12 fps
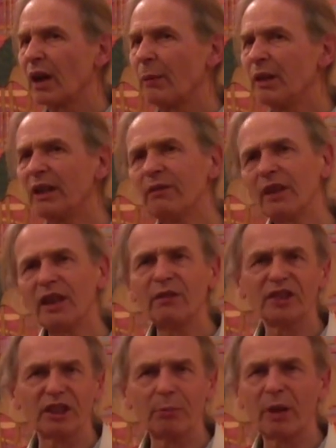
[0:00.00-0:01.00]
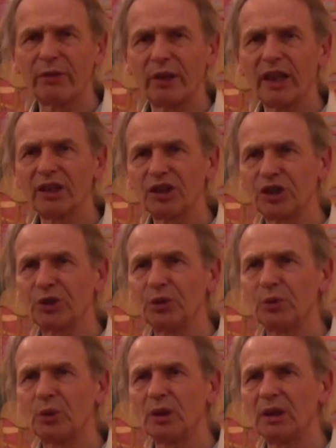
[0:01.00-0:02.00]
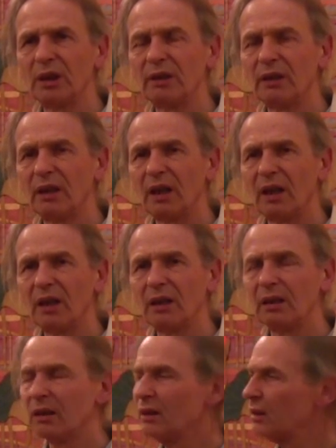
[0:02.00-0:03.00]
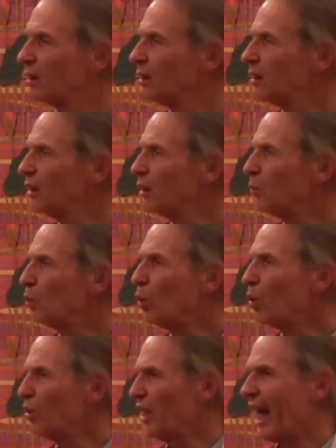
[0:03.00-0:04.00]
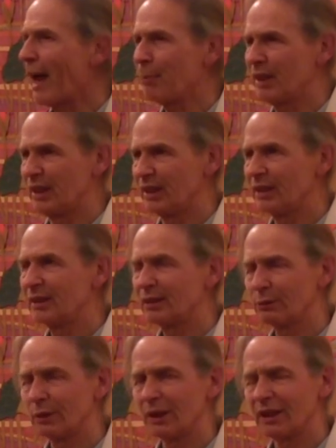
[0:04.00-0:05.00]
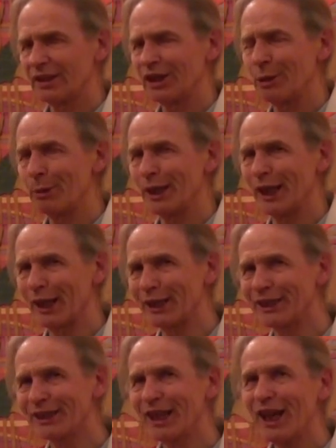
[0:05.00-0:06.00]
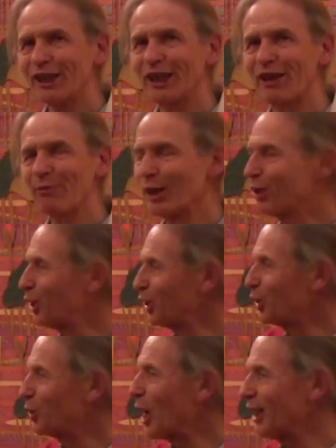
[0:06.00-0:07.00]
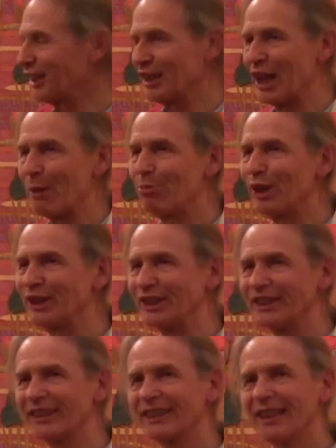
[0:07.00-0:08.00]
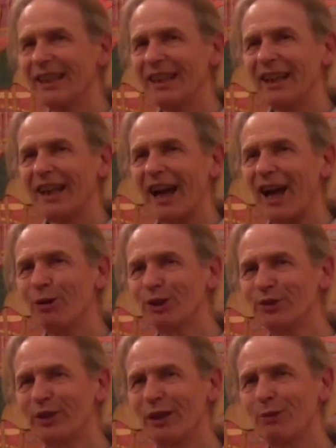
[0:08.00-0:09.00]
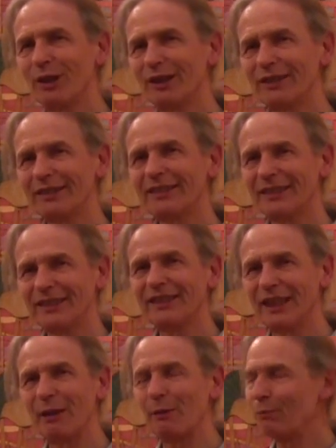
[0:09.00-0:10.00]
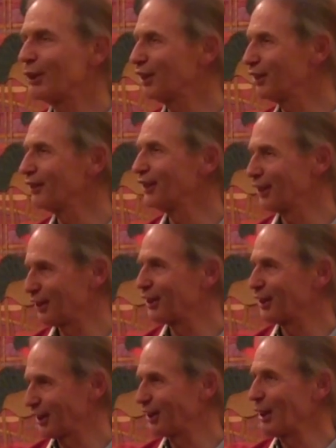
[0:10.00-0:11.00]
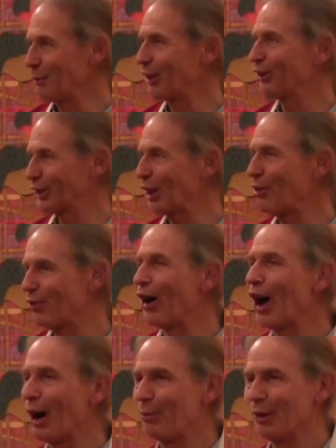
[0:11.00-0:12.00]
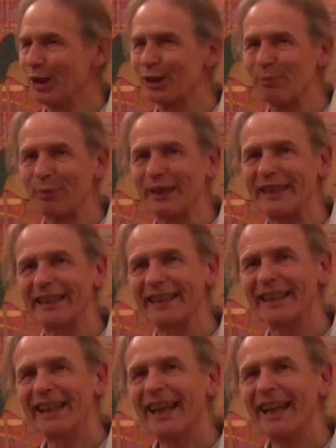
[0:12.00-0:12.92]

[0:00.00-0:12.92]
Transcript: mean, even some of my friends who were more than happy, well, seemingly at least, to have me cross-dressed in their presence. I always felt, well, yeah, but so far, but not completely.